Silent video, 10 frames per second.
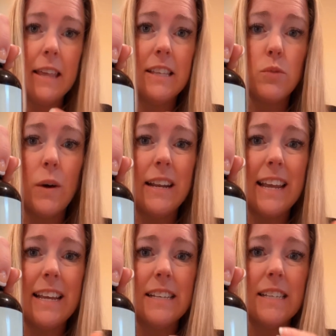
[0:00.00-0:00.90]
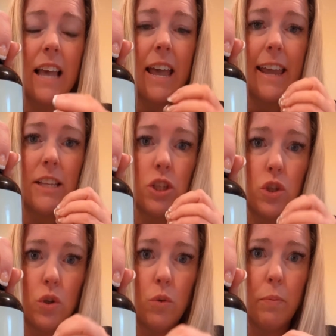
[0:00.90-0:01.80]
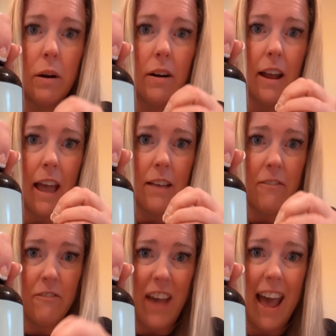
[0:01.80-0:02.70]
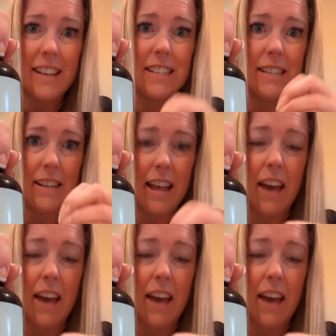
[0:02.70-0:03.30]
This one is a super fast,